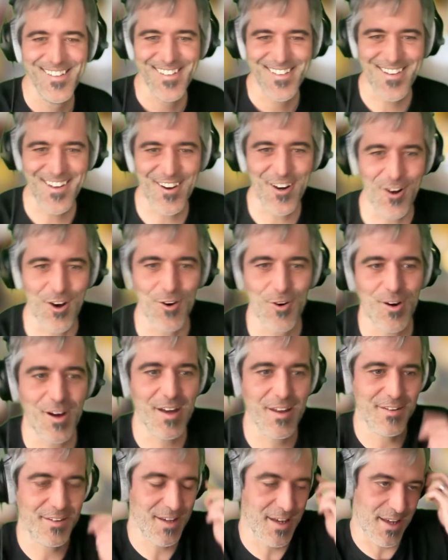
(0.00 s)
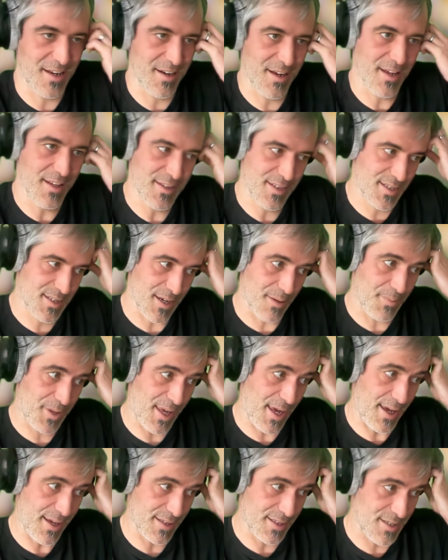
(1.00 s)
You know, and then in some
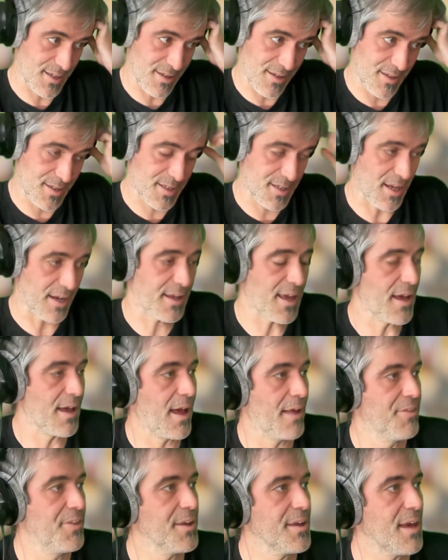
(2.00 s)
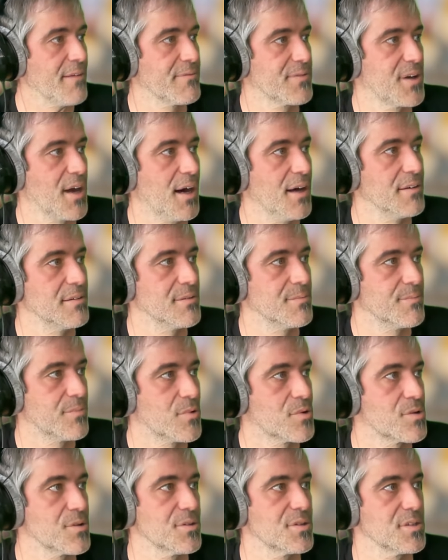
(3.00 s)
cases, like I think I've gotten
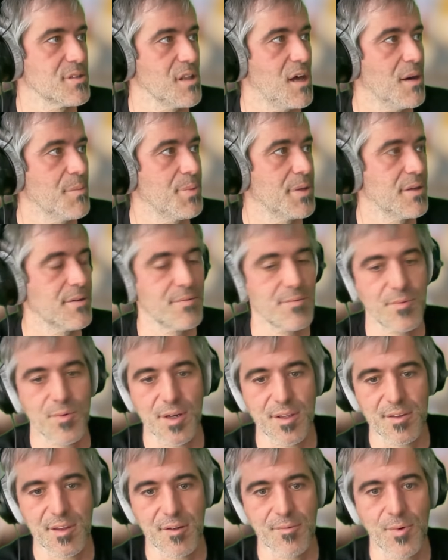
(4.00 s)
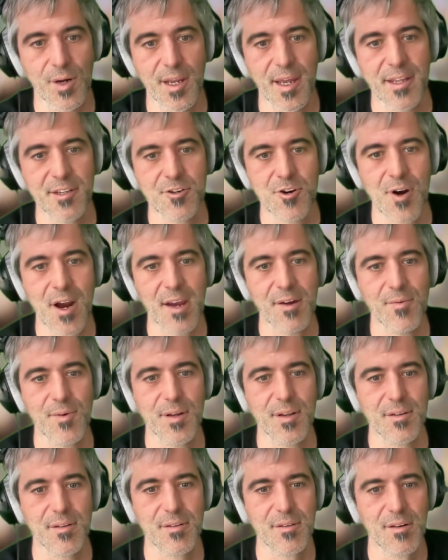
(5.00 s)
more sloppy with the way I interact
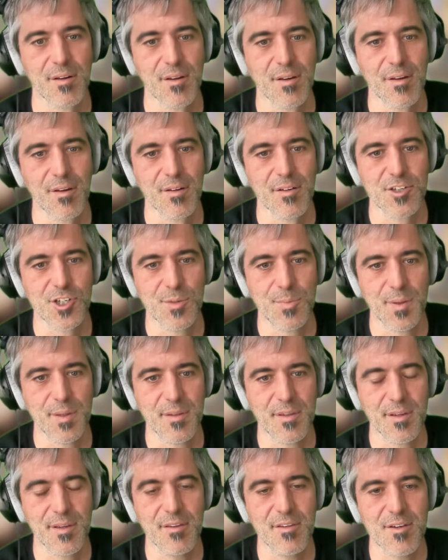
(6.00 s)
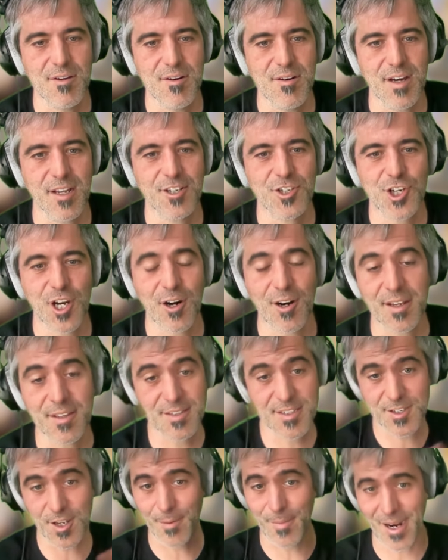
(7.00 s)
with GPT too. In general, in
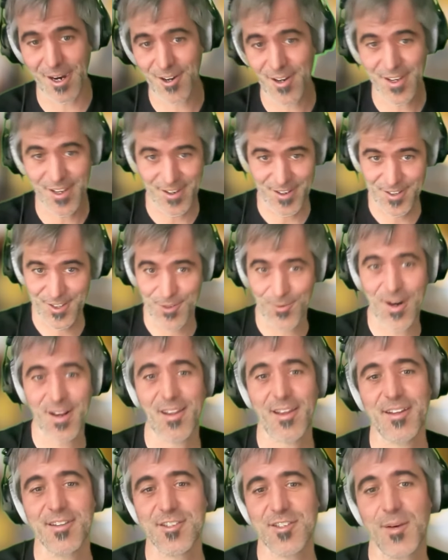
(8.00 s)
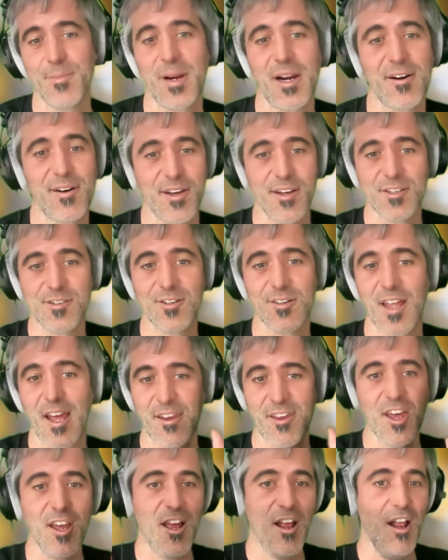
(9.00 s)
some areas, right? Like in some areas, you're
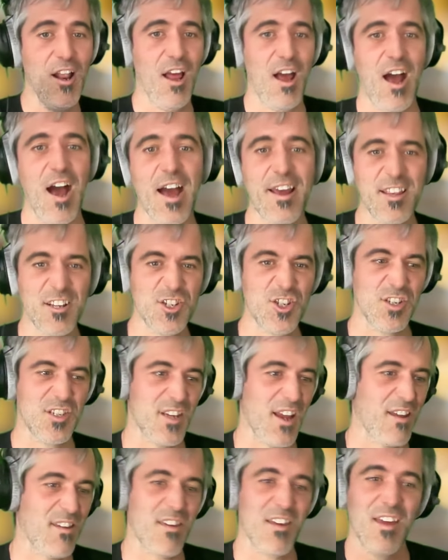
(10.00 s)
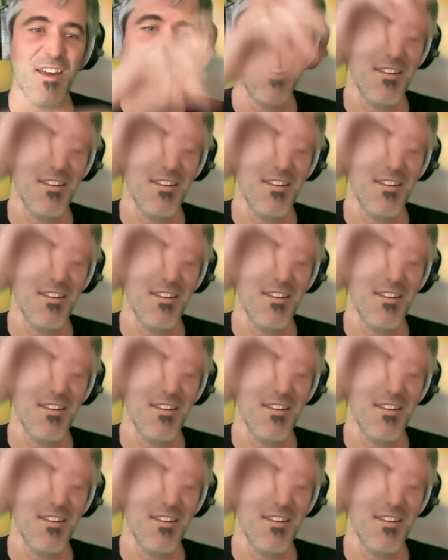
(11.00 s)
like, I can just like